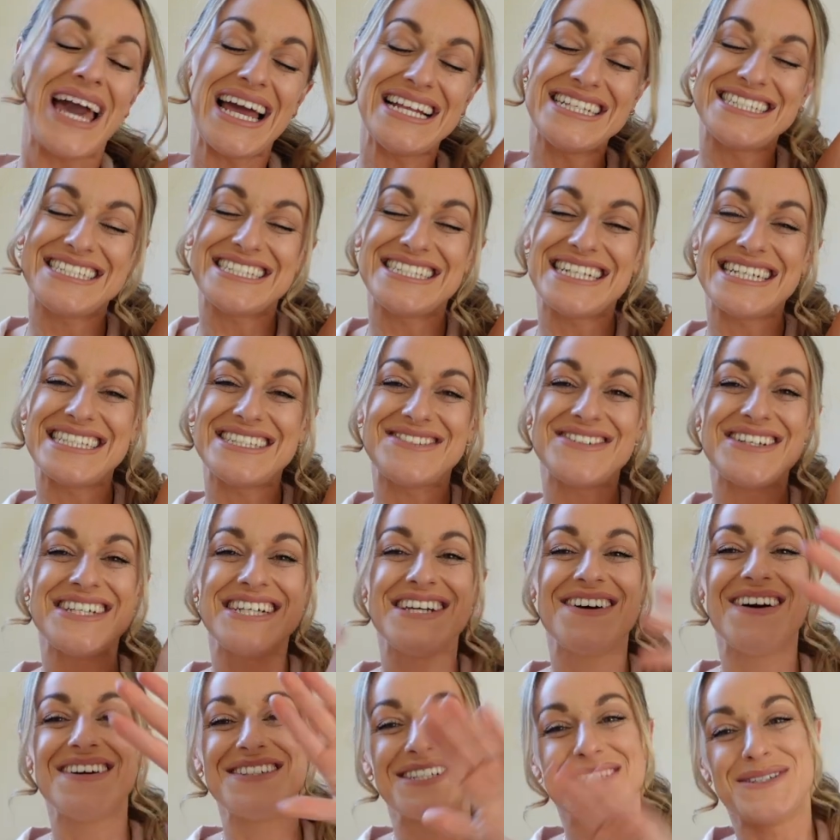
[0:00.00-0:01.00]
get into today's
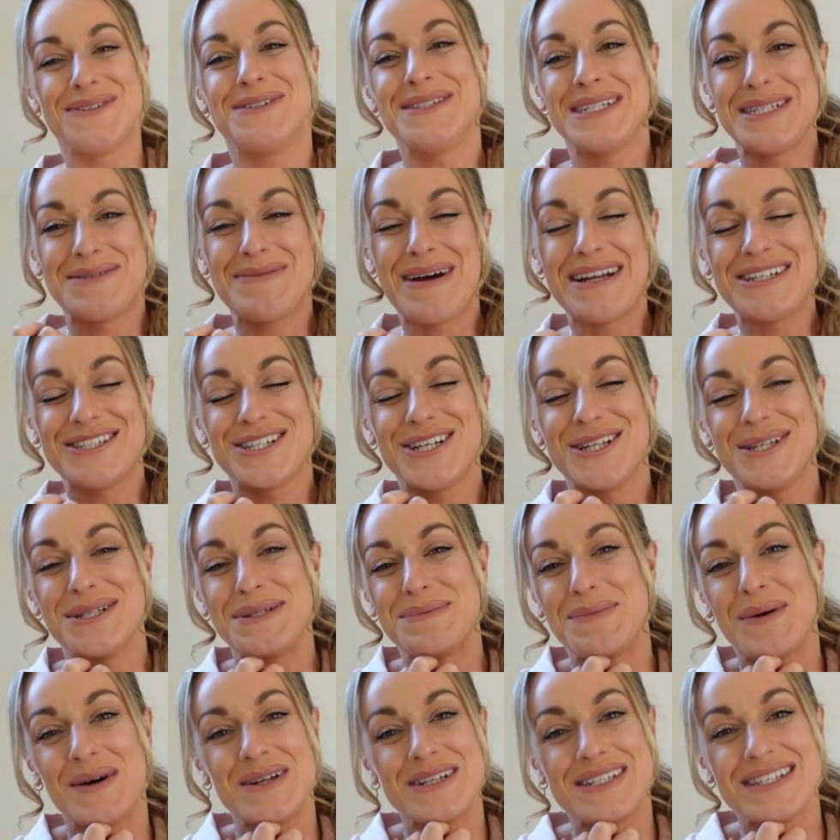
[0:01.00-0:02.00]
video, I just wanted to mention the
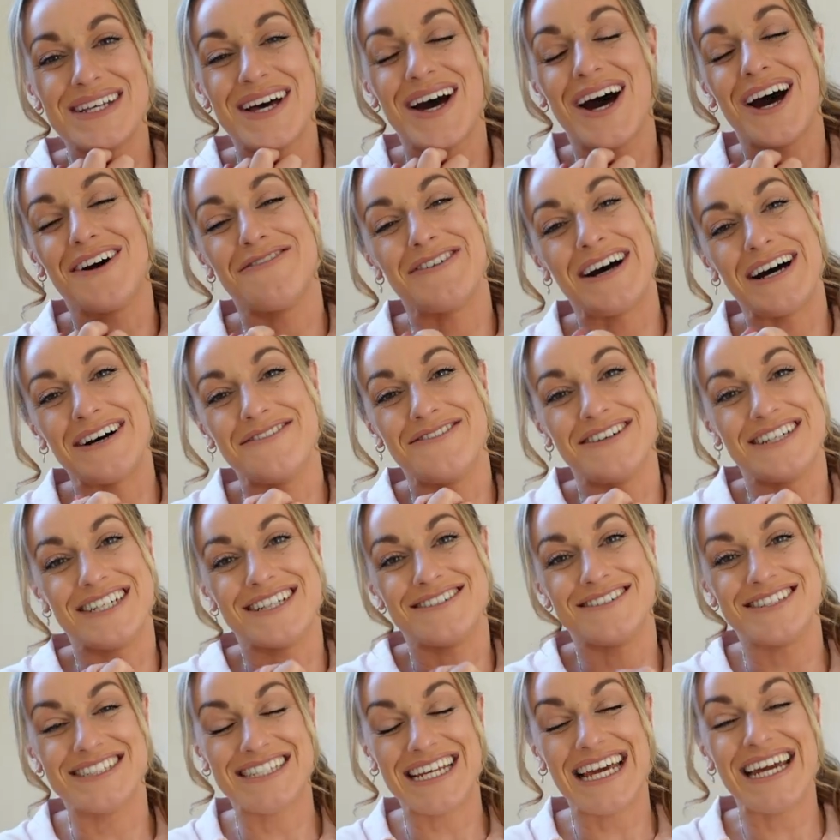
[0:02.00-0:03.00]
sponsor of our video
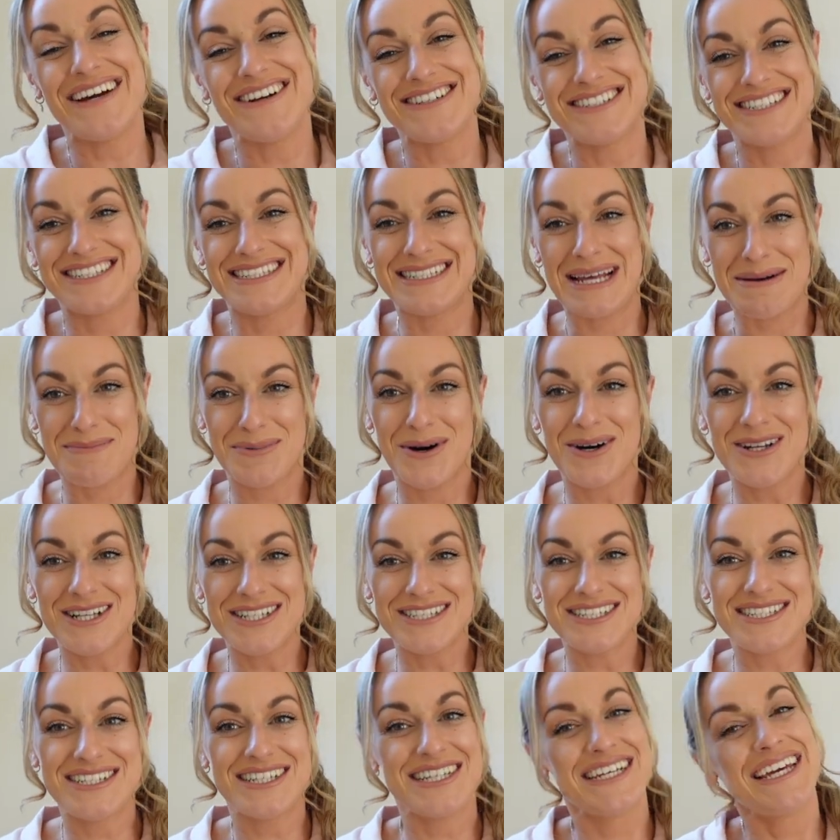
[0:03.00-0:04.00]
today, which is
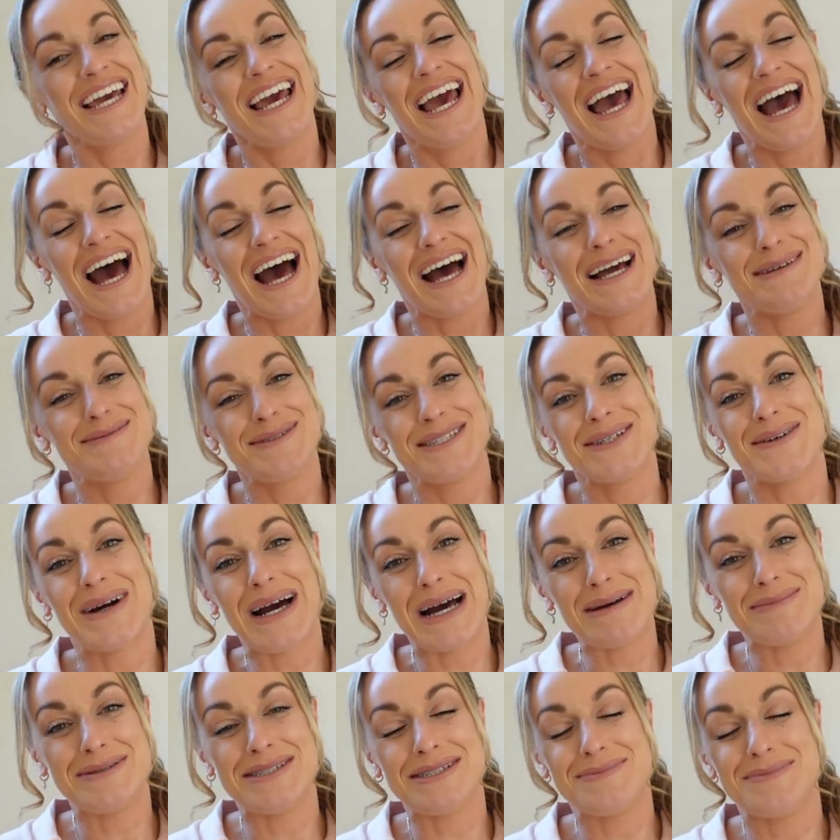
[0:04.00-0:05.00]
Depology. I'm so
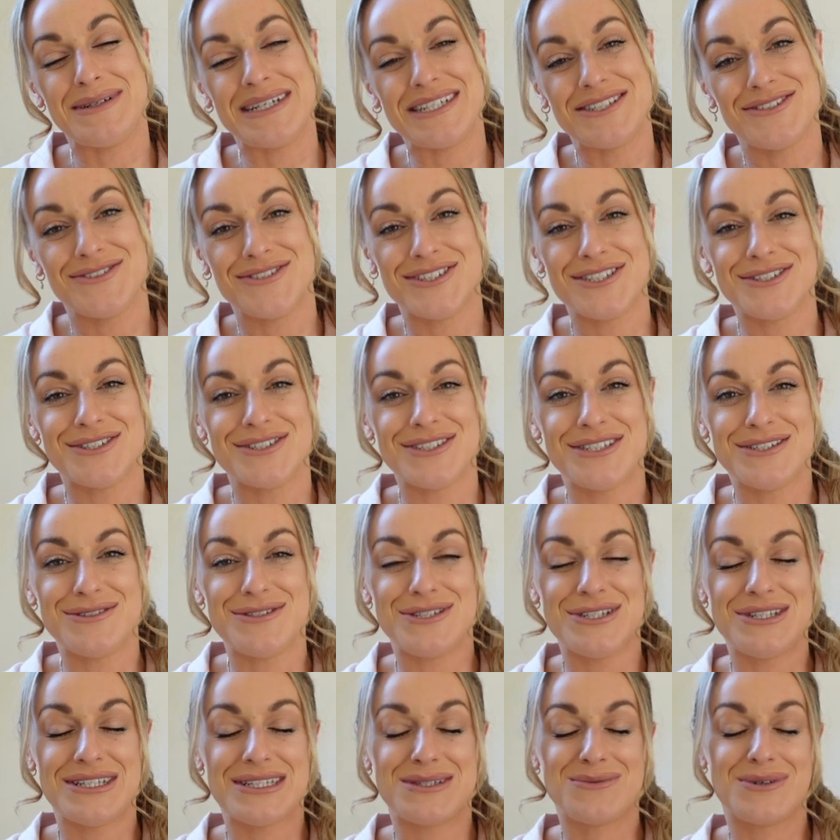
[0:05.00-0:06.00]
happy to be introducing you
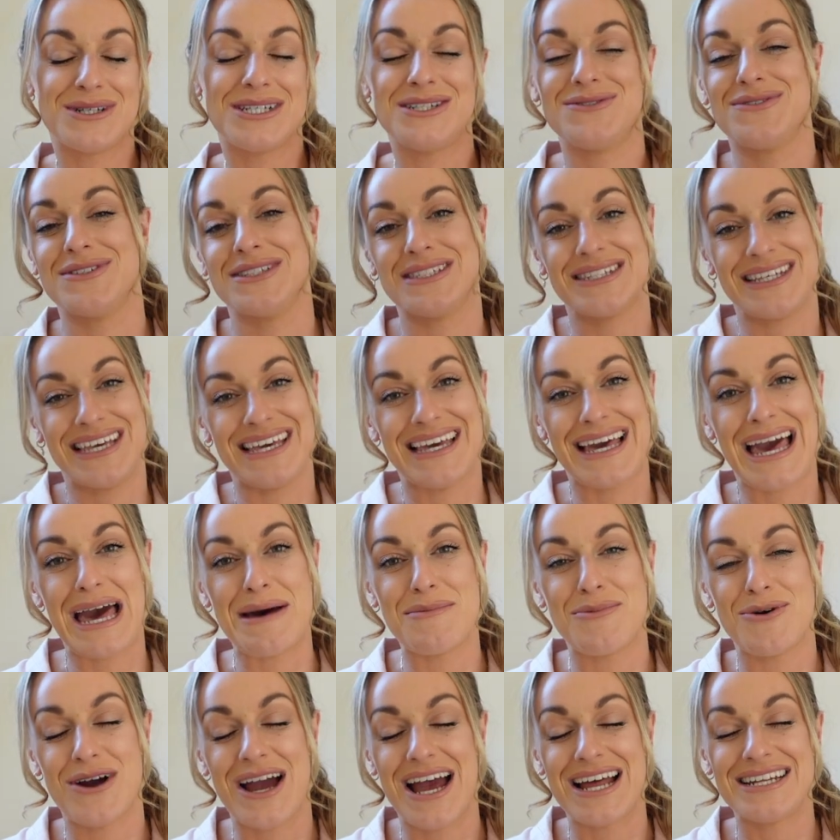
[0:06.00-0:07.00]
to this wonderful
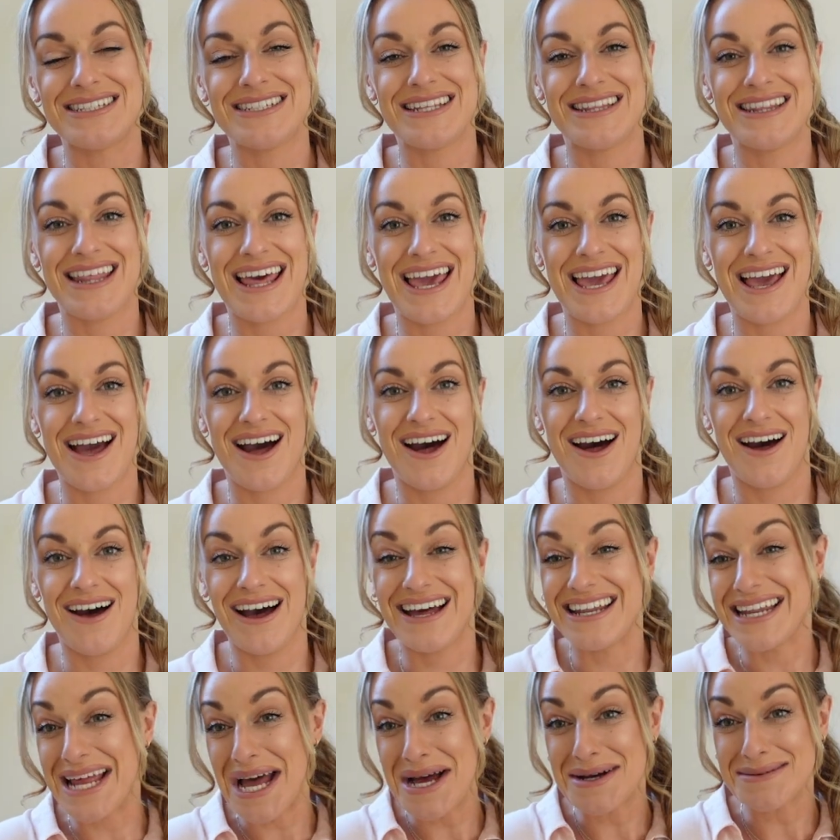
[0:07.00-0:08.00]
skincare brand. They are
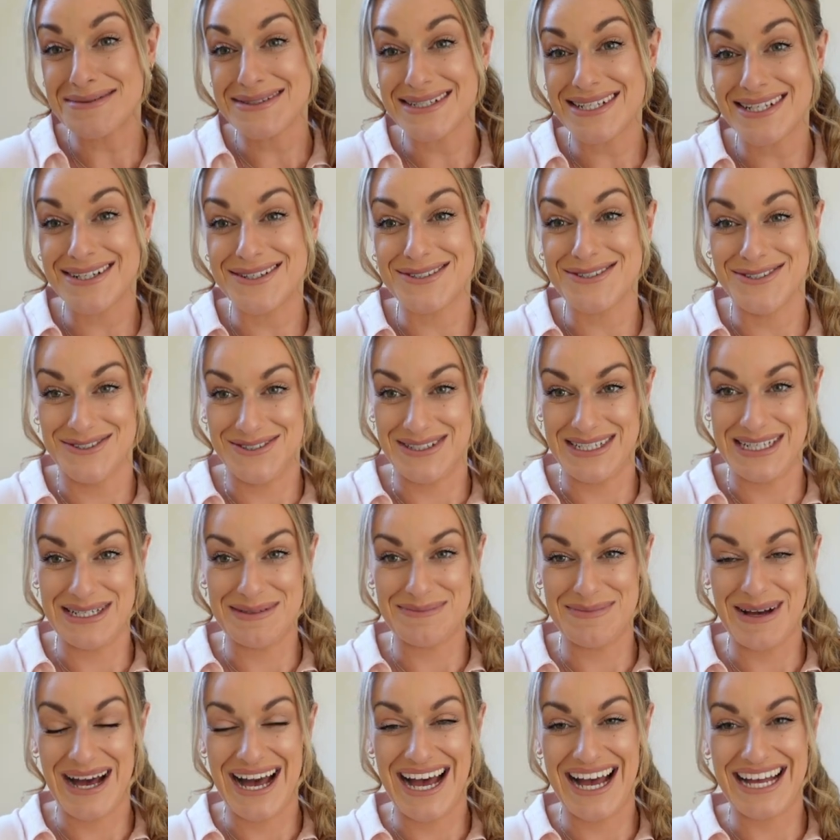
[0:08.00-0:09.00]
an absolute
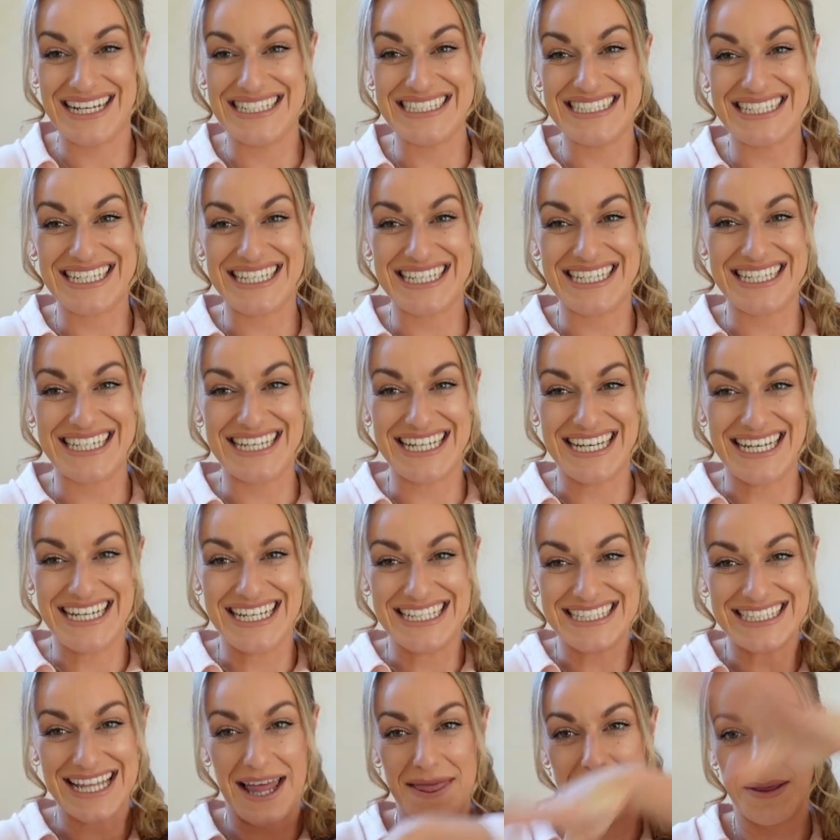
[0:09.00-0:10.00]
dream and here
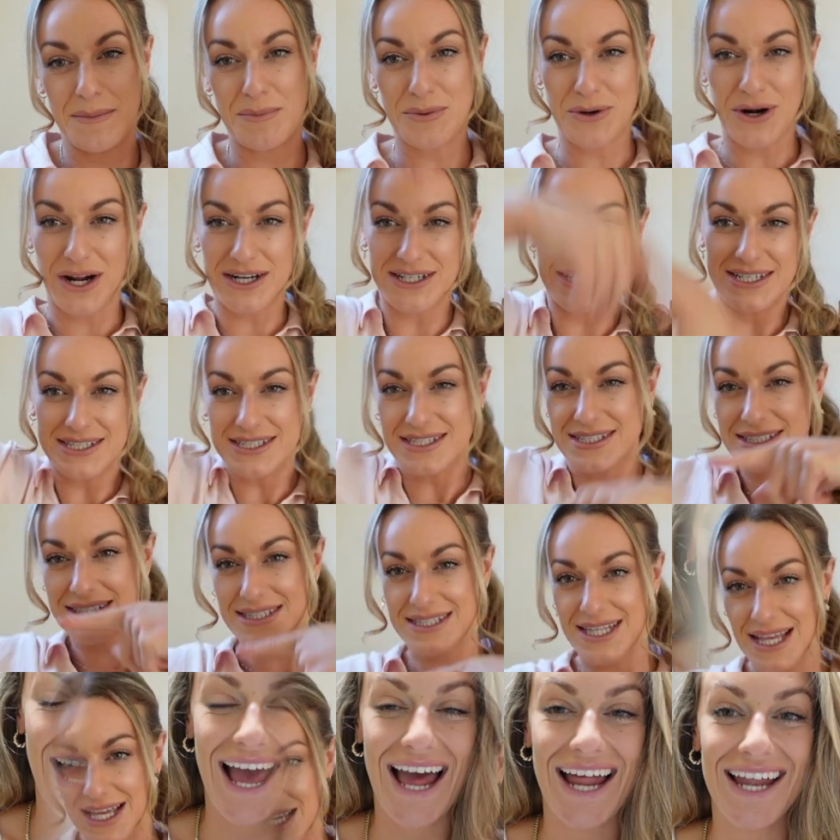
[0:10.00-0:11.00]
is the product.
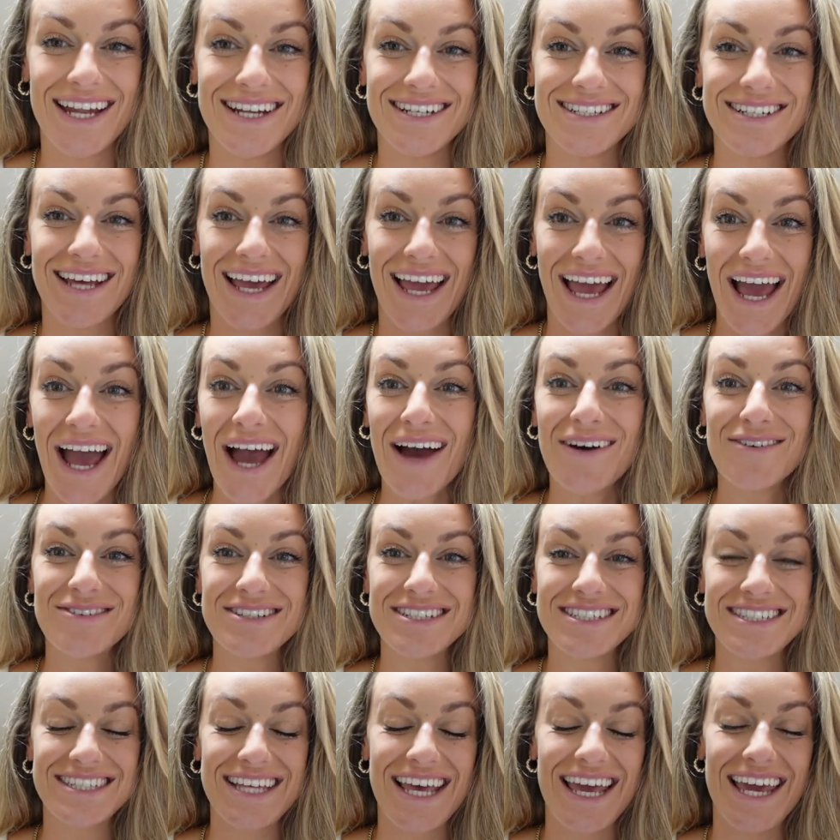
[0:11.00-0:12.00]
And I have
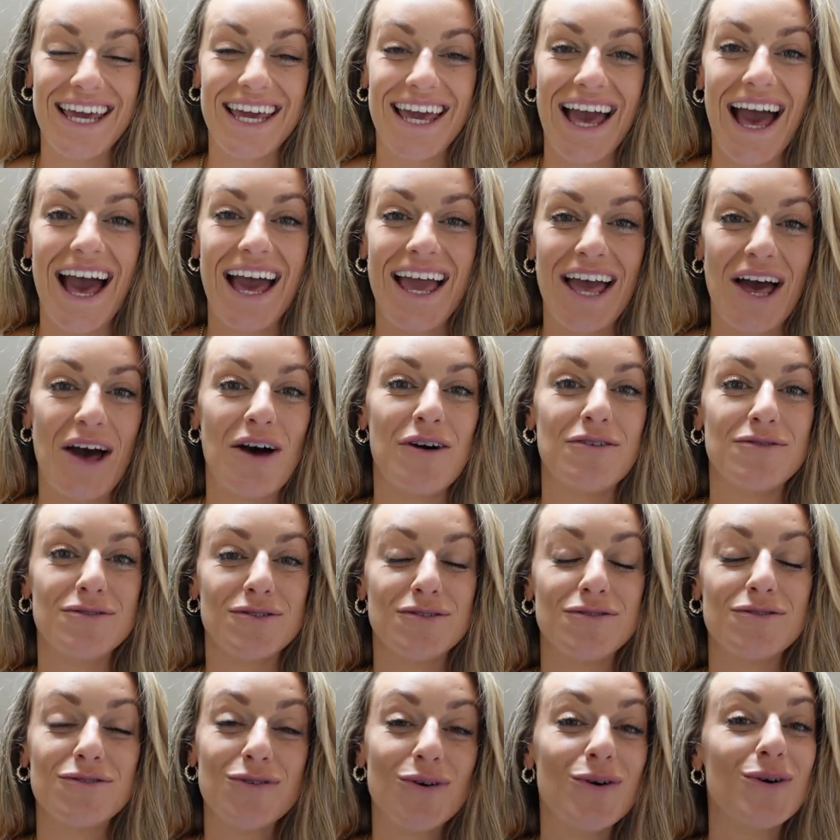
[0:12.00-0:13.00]
to say, I have
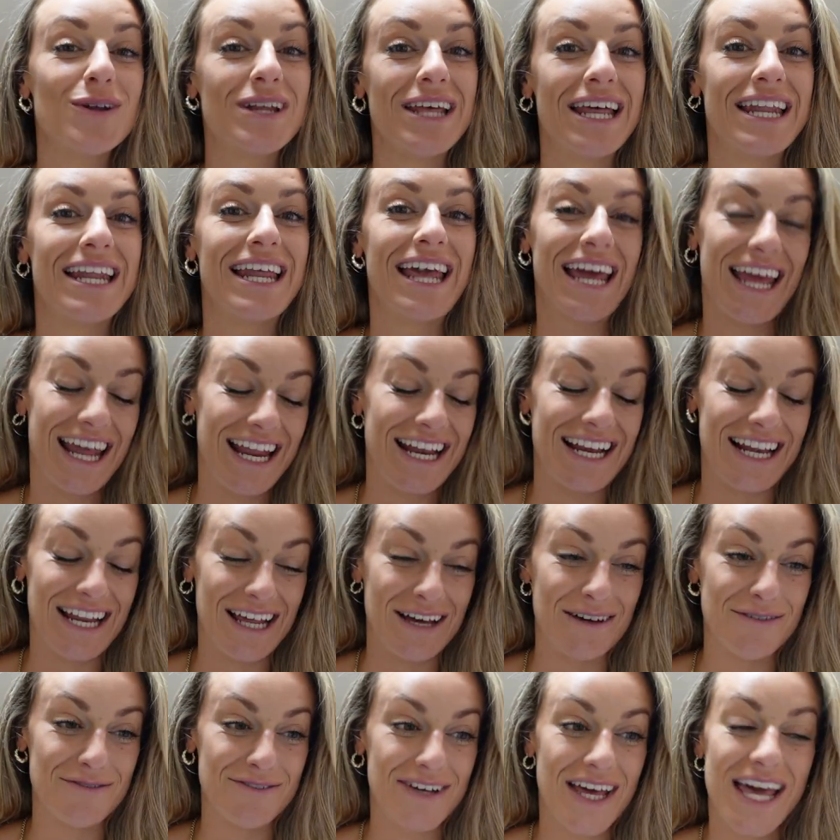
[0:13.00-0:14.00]
fallen in
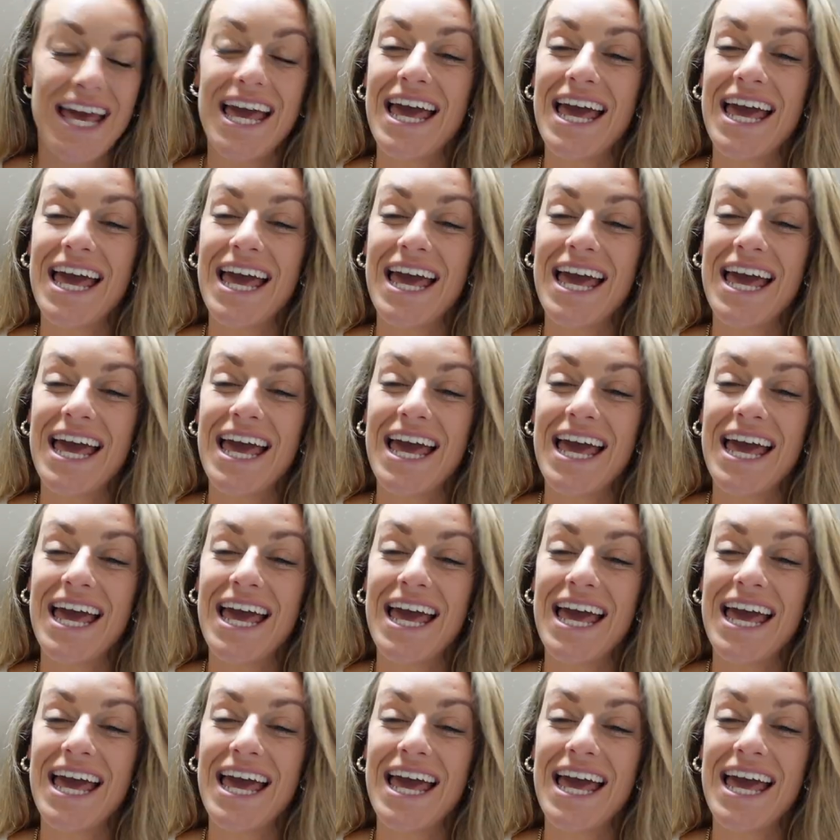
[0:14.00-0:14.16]
love